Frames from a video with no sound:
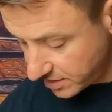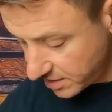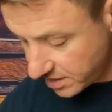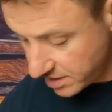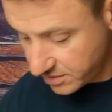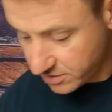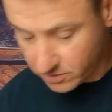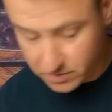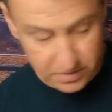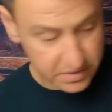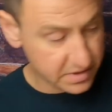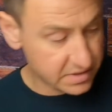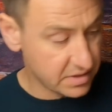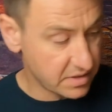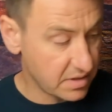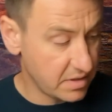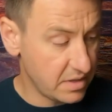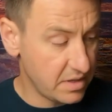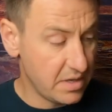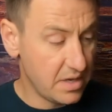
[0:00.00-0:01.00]
gun
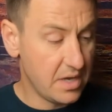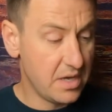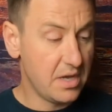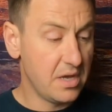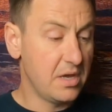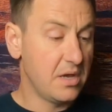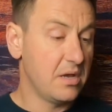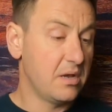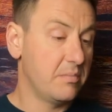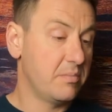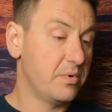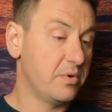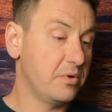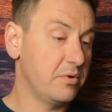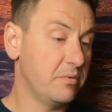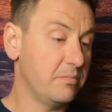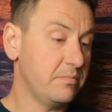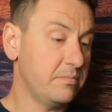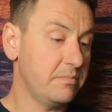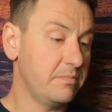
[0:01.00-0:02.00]
holster,
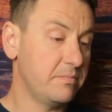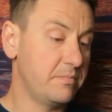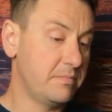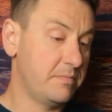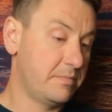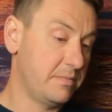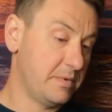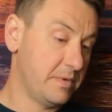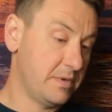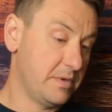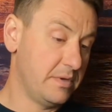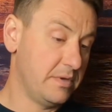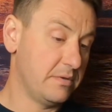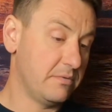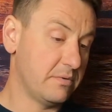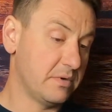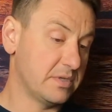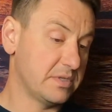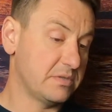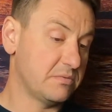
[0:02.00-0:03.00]
boom, you
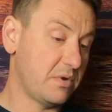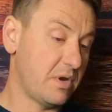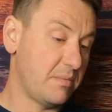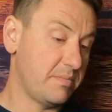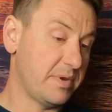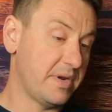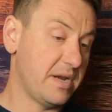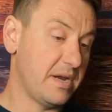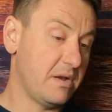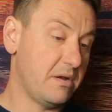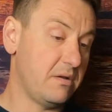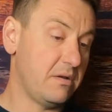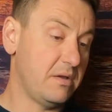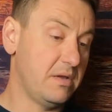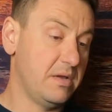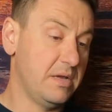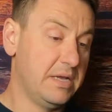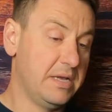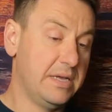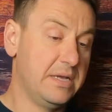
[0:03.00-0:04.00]
want to swap it
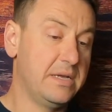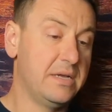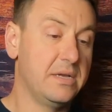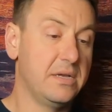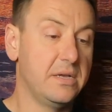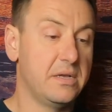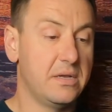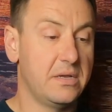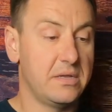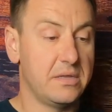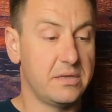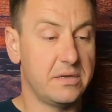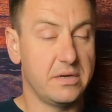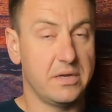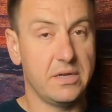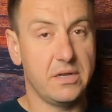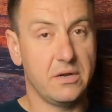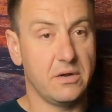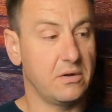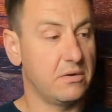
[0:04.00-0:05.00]
out, there you
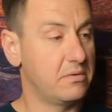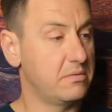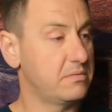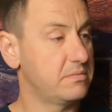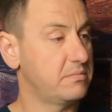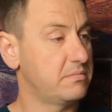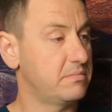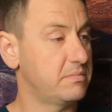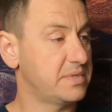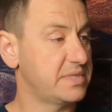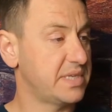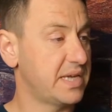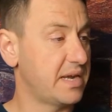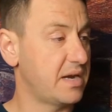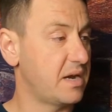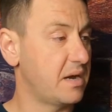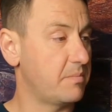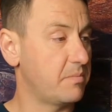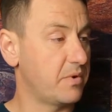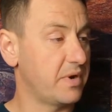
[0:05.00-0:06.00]
go, set
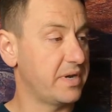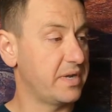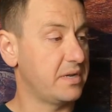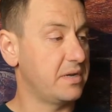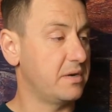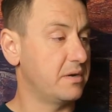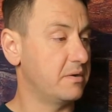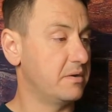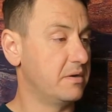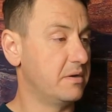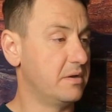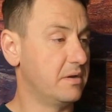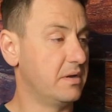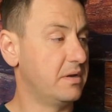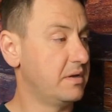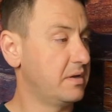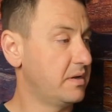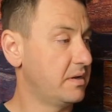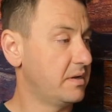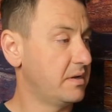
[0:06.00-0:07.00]
up, ready to go.
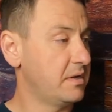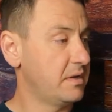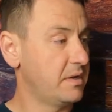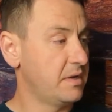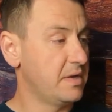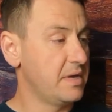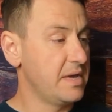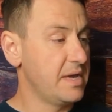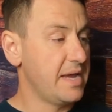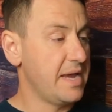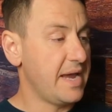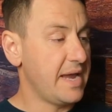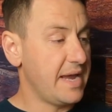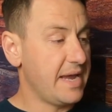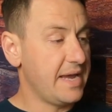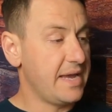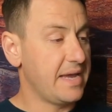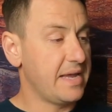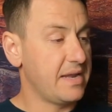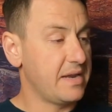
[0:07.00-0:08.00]

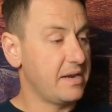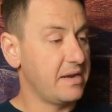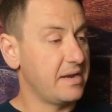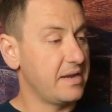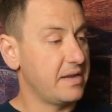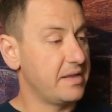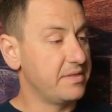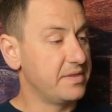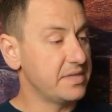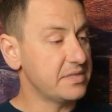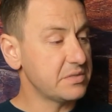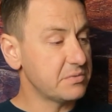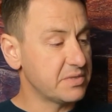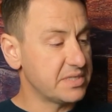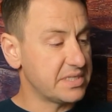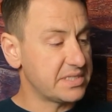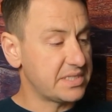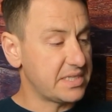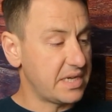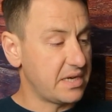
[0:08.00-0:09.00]
And this
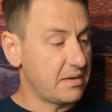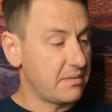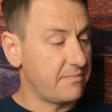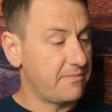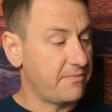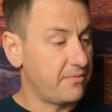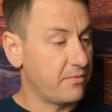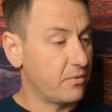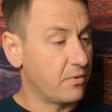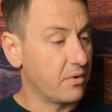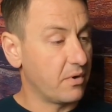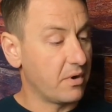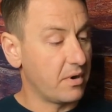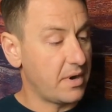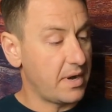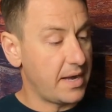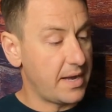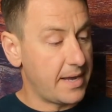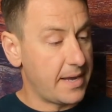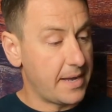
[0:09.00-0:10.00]
one's set up
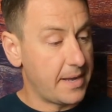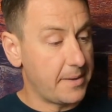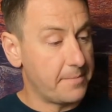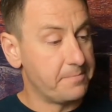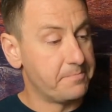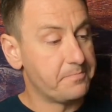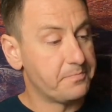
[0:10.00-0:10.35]
for